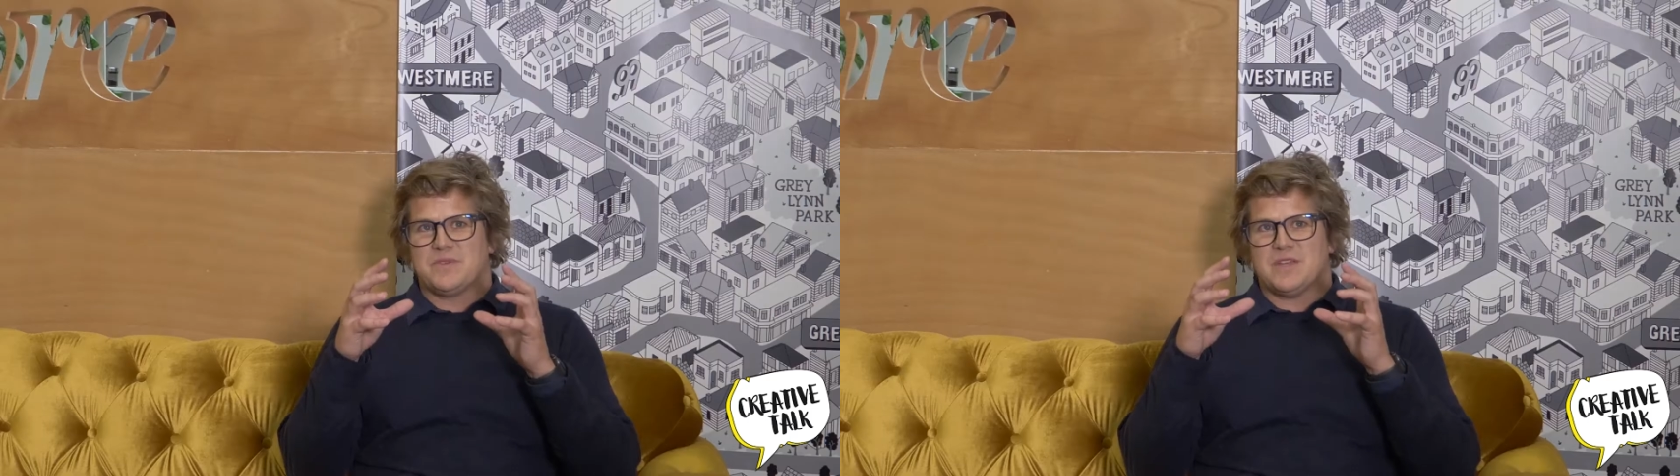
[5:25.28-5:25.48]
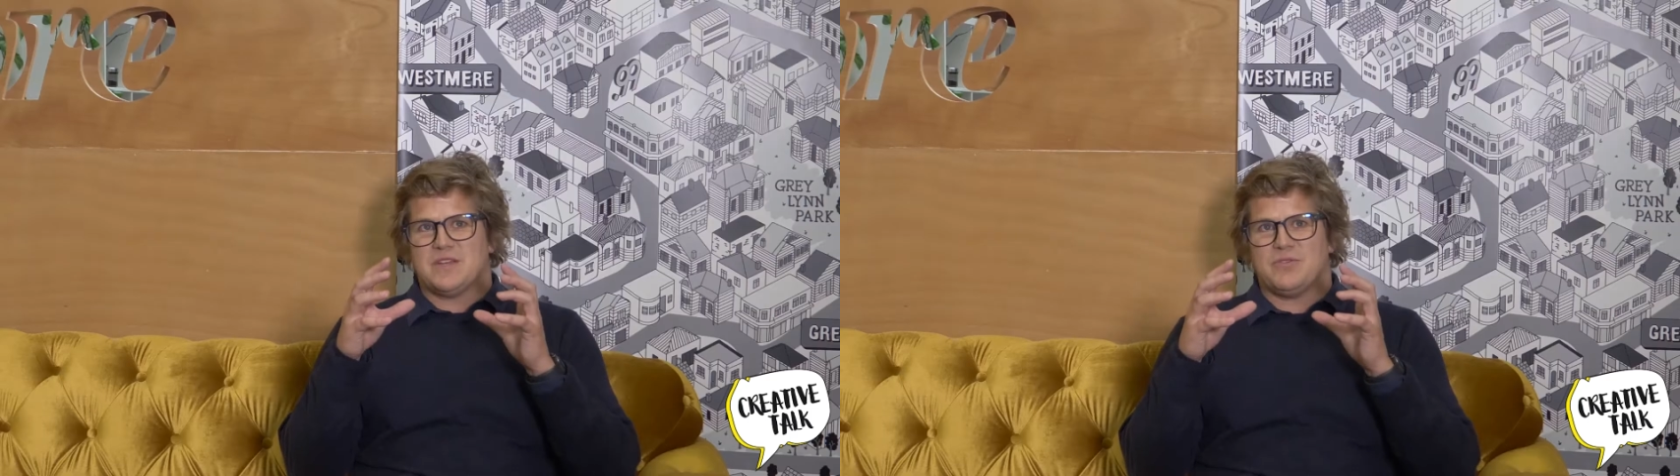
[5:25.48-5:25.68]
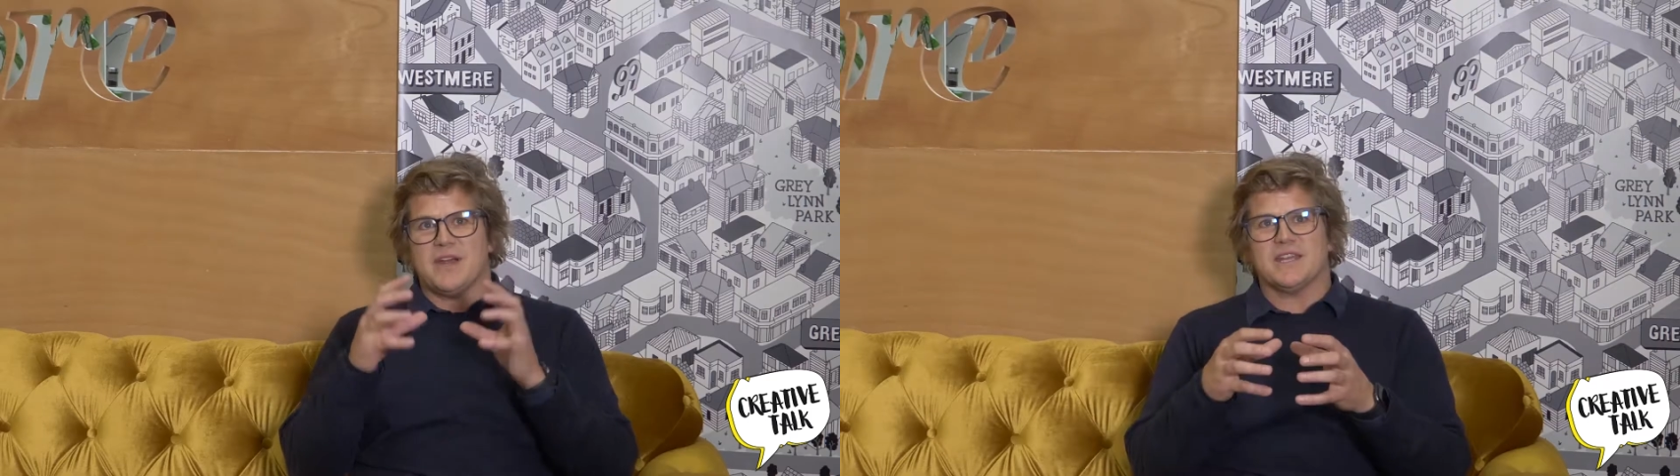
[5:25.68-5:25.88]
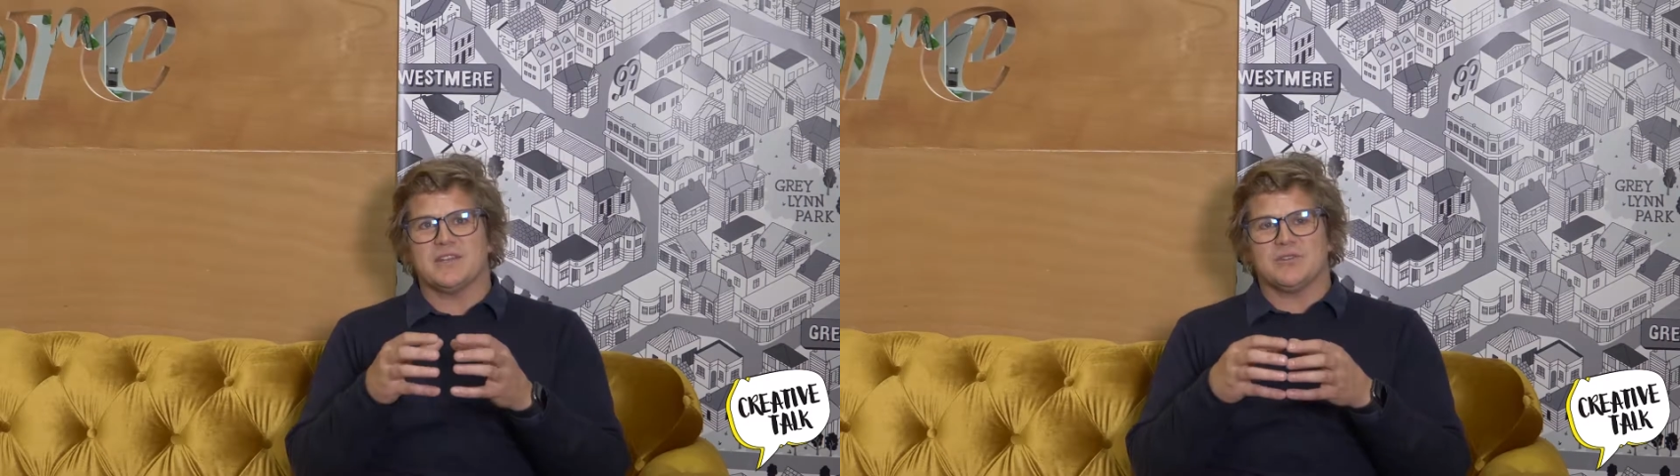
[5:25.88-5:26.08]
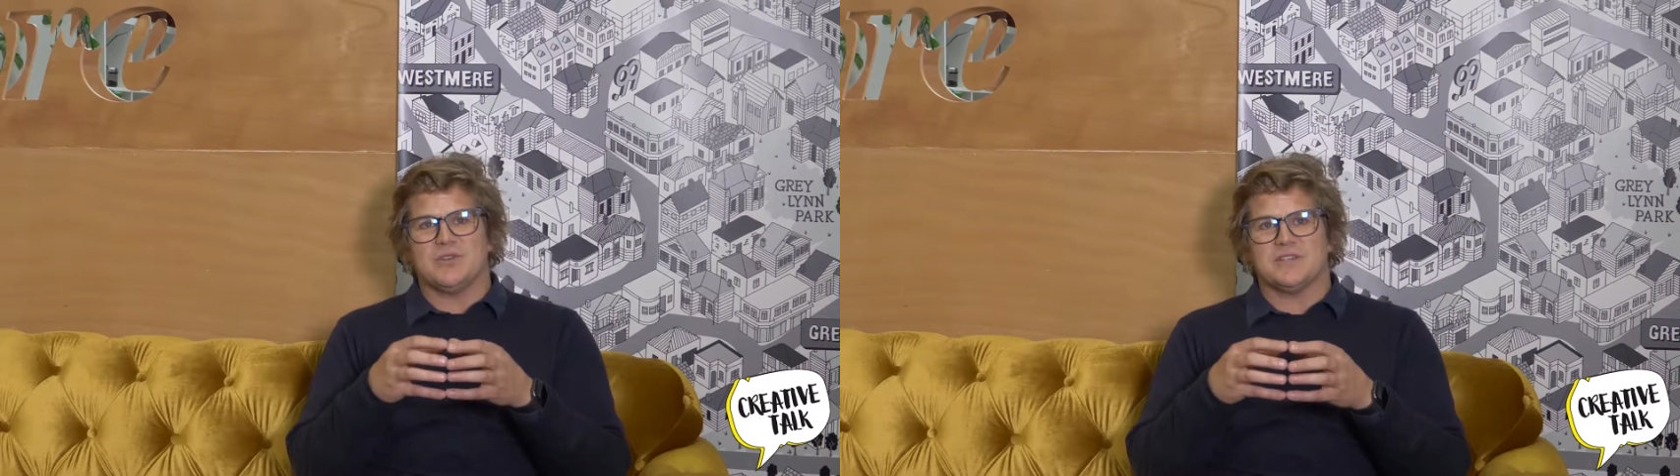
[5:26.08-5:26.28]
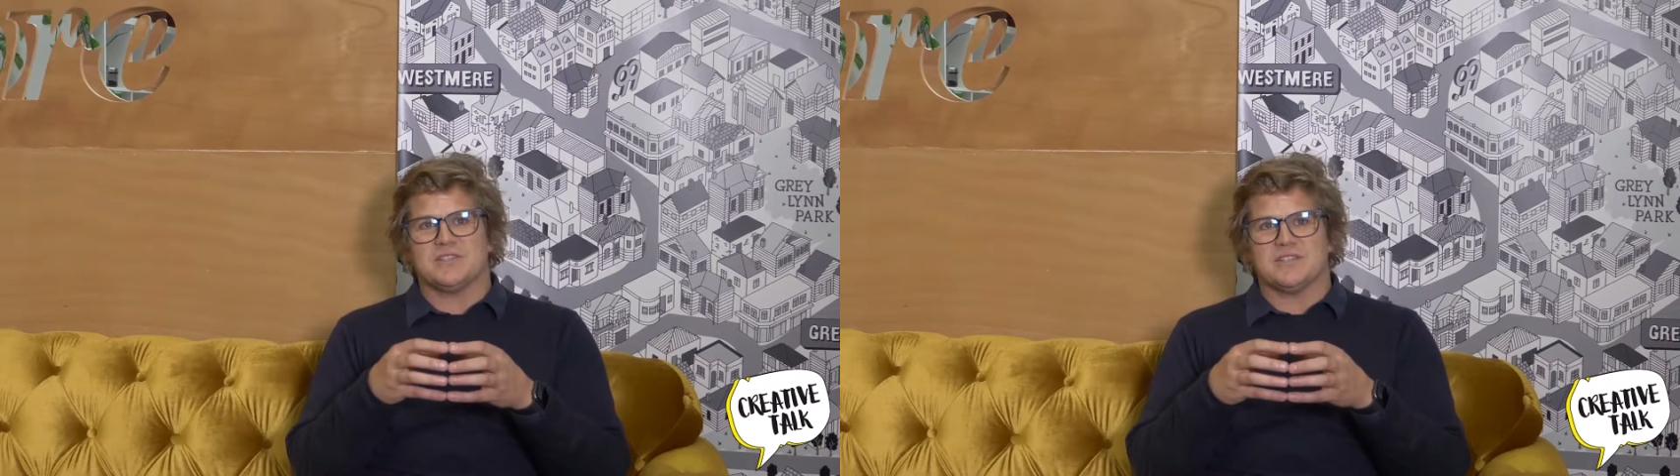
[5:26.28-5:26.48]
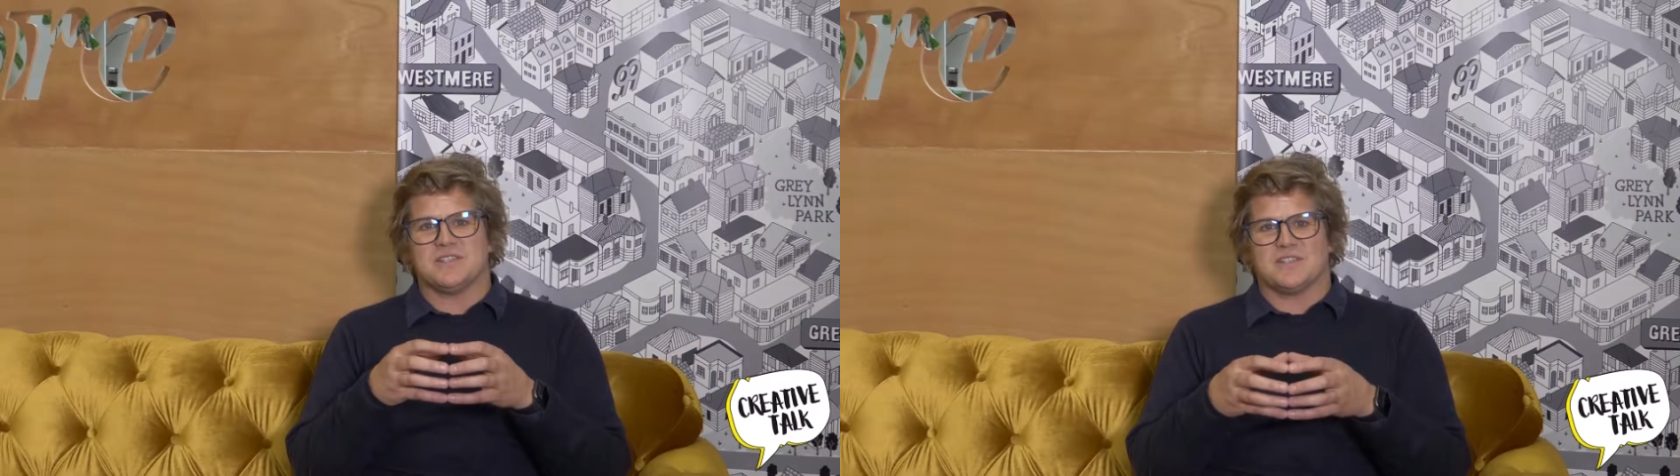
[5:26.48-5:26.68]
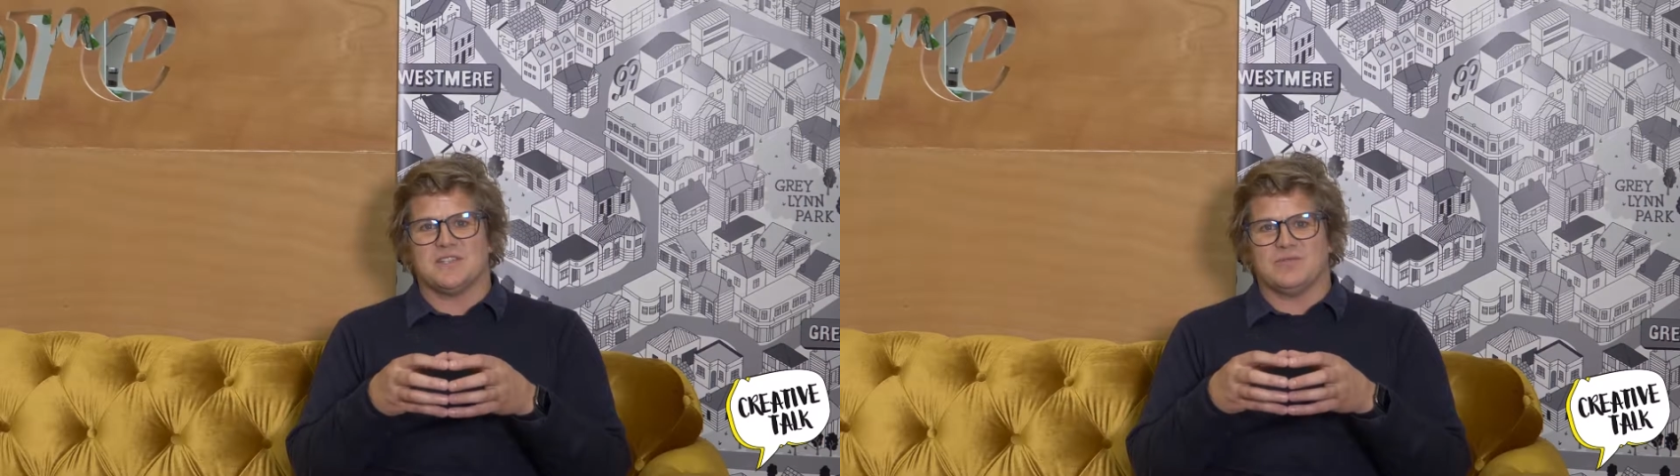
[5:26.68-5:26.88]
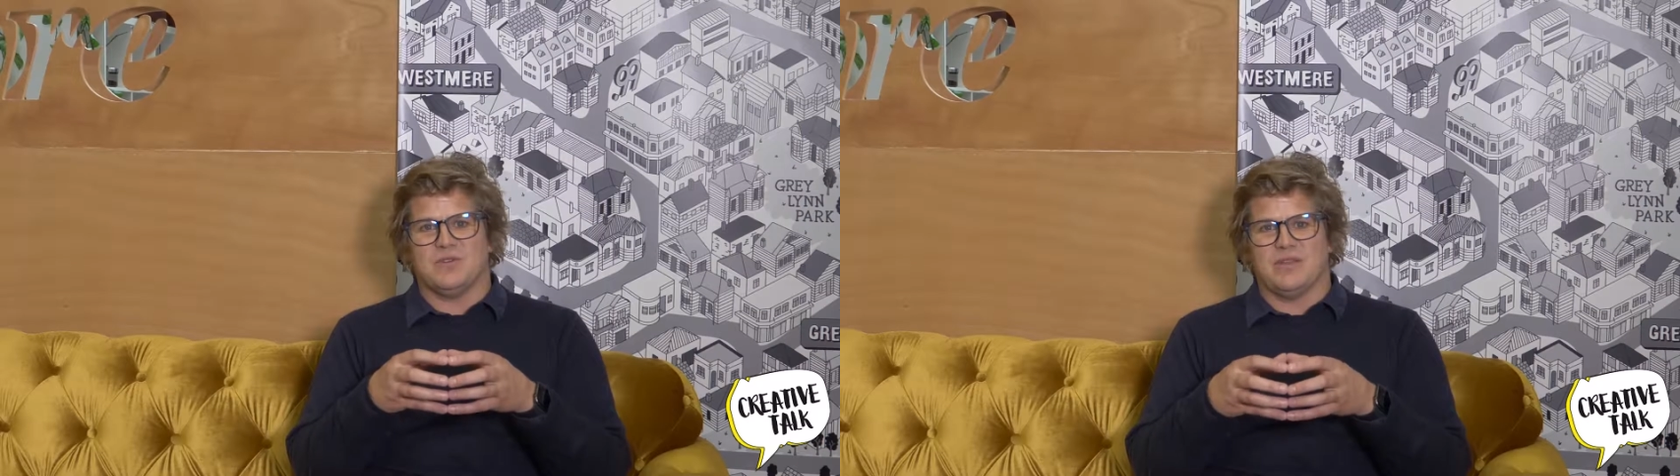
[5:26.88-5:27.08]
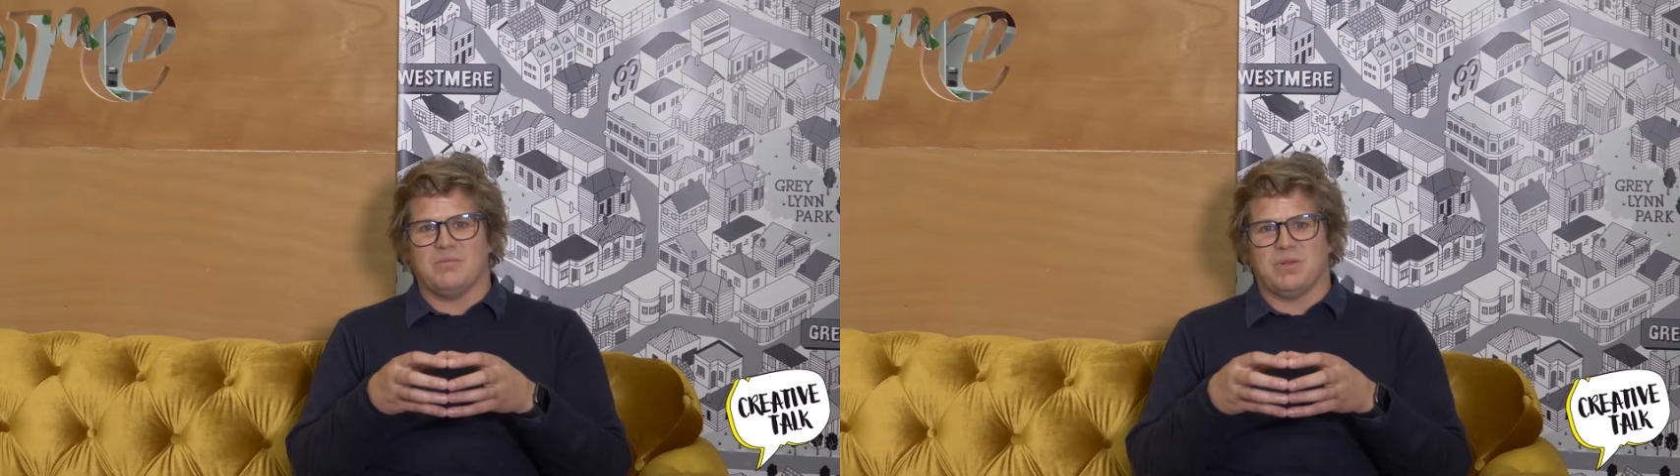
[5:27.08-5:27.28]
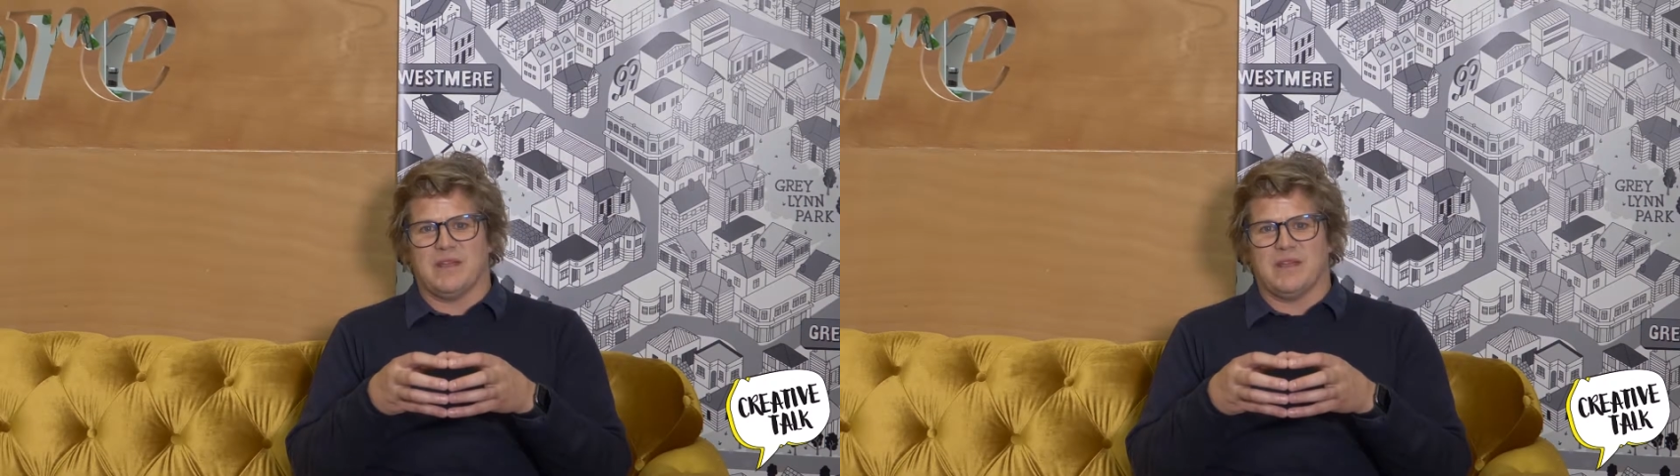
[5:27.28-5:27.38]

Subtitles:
Creating a successful event